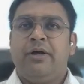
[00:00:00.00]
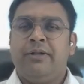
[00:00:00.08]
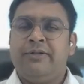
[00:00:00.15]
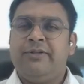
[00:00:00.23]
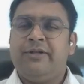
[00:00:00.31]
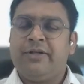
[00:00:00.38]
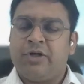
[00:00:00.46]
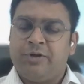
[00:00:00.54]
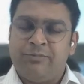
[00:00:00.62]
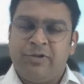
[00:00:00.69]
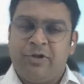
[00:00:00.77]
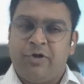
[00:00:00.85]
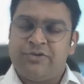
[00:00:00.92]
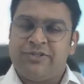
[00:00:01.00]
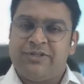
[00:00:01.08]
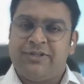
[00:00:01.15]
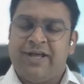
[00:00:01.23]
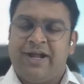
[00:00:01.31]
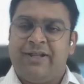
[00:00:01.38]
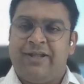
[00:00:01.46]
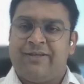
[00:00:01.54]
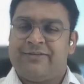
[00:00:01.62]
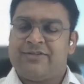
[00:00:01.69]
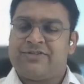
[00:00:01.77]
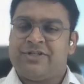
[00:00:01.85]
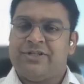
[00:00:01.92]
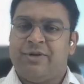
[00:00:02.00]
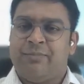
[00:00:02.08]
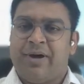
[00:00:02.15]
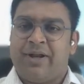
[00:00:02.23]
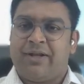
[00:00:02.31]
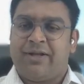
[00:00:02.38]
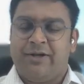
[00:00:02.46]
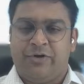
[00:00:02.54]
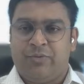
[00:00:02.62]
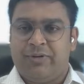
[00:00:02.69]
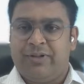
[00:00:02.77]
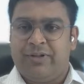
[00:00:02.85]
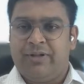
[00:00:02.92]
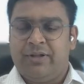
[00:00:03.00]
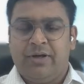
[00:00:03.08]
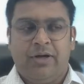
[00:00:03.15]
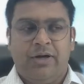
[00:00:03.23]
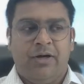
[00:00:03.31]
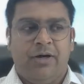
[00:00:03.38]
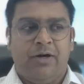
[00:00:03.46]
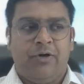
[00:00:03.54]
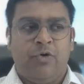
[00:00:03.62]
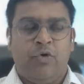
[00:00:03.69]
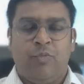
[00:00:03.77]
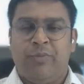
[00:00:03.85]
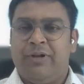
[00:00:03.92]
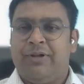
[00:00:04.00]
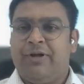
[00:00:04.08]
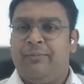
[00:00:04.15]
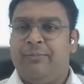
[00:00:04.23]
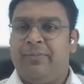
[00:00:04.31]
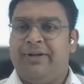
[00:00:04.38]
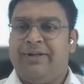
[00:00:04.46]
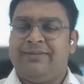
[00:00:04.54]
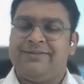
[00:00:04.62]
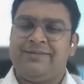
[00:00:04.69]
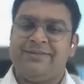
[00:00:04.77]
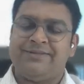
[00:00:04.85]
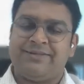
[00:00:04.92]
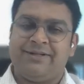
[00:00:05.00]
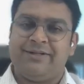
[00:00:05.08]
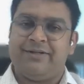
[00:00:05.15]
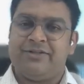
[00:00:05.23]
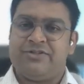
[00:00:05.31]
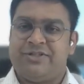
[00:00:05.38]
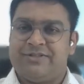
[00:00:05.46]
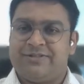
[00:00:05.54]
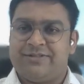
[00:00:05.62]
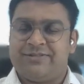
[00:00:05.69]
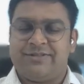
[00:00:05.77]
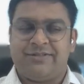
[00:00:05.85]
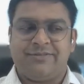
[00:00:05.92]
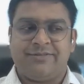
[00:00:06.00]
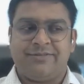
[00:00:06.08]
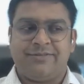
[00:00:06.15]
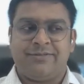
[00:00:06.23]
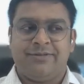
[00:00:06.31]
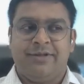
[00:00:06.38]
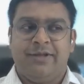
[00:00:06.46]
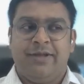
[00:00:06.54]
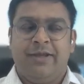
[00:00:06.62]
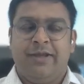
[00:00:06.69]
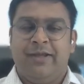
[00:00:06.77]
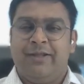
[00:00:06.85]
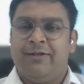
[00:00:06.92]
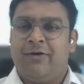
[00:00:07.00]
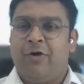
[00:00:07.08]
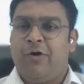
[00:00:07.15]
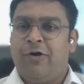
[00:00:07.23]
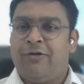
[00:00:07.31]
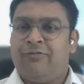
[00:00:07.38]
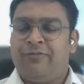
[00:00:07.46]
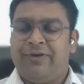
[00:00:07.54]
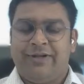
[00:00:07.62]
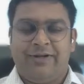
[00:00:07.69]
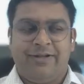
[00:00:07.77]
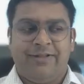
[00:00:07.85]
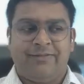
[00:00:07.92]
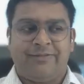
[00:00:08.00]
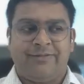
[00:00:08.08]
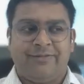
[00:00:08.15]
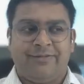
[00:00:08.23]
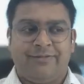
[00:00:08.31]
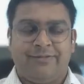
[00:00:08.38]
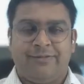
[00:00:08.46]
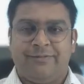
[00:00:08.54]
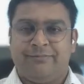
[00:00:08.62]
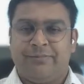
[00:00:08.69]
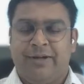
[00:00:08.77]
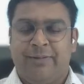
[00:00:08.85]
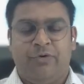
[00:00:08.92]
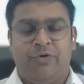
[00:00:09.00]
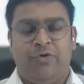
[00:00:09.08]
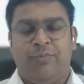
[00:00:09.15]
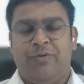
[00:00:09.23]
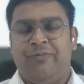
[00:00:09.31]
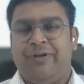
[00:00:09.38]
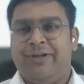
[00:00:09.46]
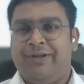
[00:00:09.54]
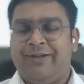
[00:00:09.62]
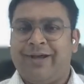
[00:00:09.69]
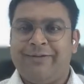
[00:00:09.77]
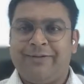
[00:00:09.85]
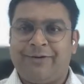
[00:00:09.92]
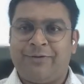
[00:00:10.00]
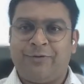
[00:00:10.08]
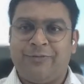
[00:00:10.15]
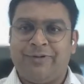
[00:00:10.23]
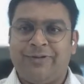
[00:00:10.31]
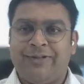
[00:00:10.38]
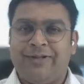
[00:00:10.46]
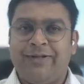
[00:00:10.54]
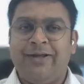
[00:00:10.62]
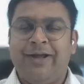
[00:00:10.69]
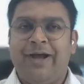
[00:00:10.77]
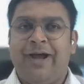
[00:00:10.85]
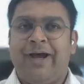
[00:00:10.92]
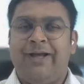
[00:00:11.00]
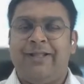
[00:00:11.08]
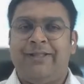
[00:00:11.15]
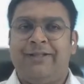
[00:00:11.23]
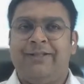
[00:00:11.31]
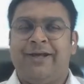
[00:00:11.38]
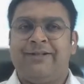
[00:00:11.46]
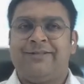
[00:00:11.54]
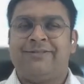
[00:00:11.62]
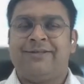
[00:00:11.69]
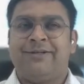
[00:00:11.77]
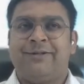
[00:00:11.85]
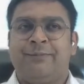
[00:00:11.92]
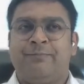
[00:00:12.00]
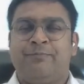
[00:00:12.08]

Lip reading: there's a terminology that exists in the market today, Global Competency Center In all fairness, I'm going to be very direct over here. I think that's a